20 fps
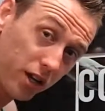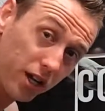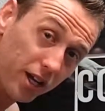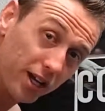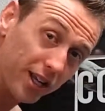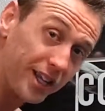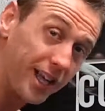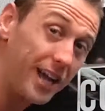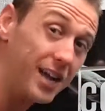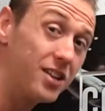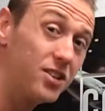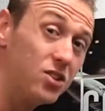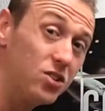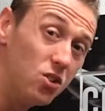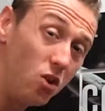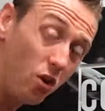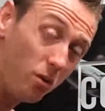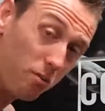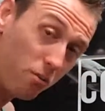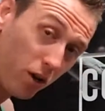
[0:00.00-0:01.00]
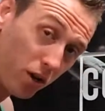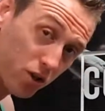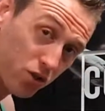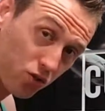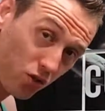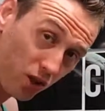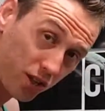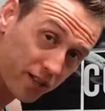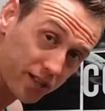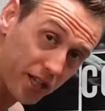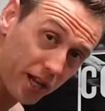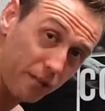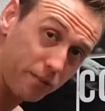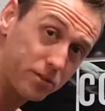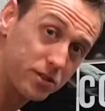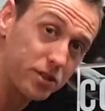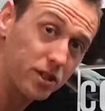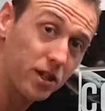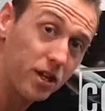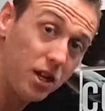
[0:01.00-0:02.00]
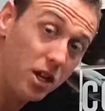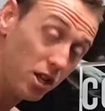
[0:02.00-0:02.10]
okay, not my triceps.